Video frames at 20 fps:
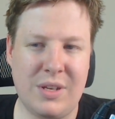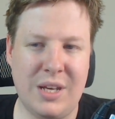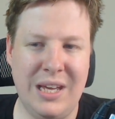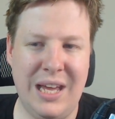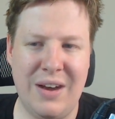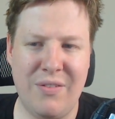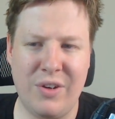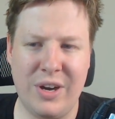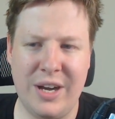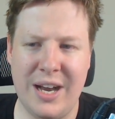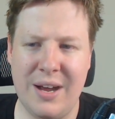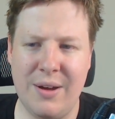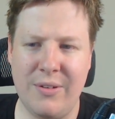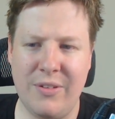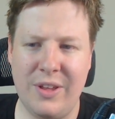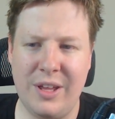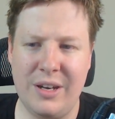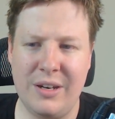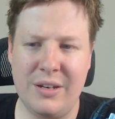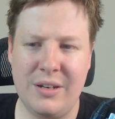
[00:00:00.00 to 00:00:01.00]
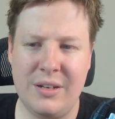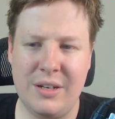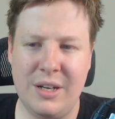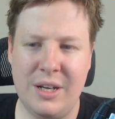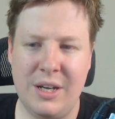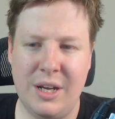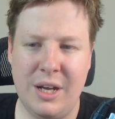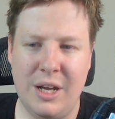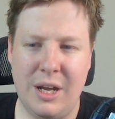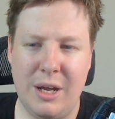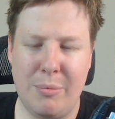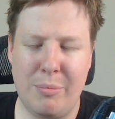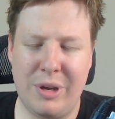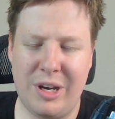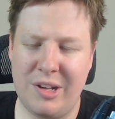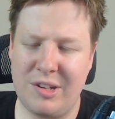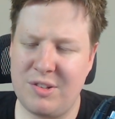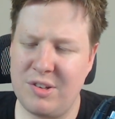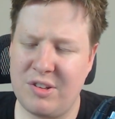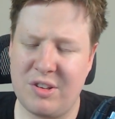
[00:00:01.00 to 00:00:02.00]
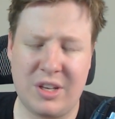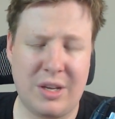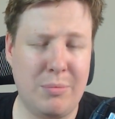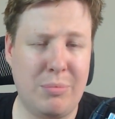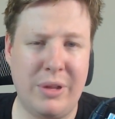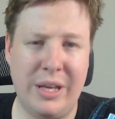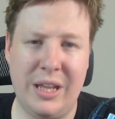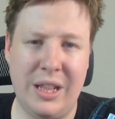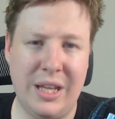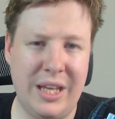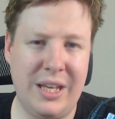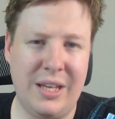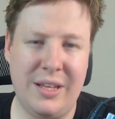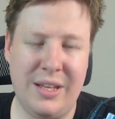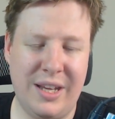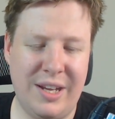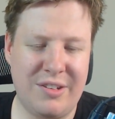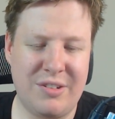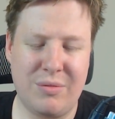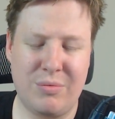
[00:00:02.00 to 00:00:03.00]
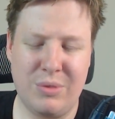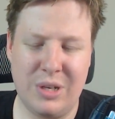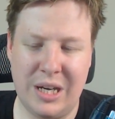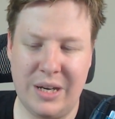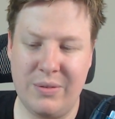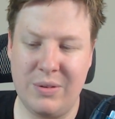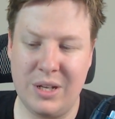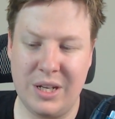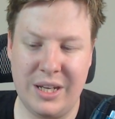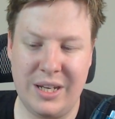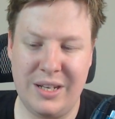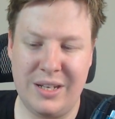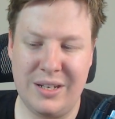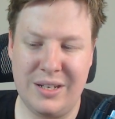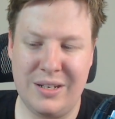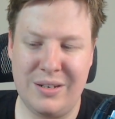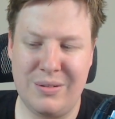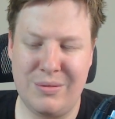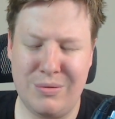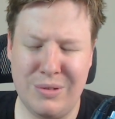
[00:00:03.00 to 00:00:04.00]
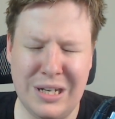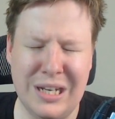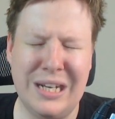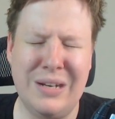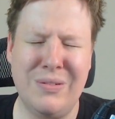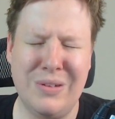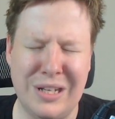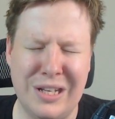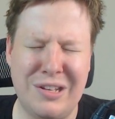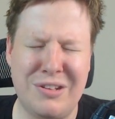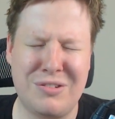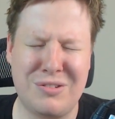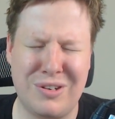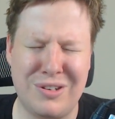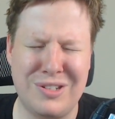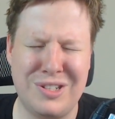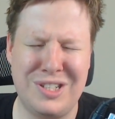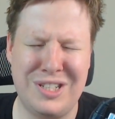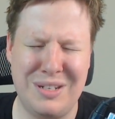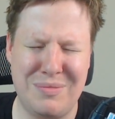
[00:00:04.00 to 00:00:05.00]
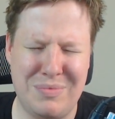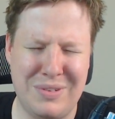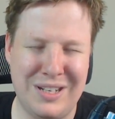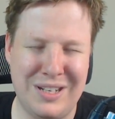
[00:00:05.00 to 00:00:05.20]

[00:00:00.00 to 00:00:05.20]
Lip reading: every now and then. But it's just it's a really, really, really, really strong ship.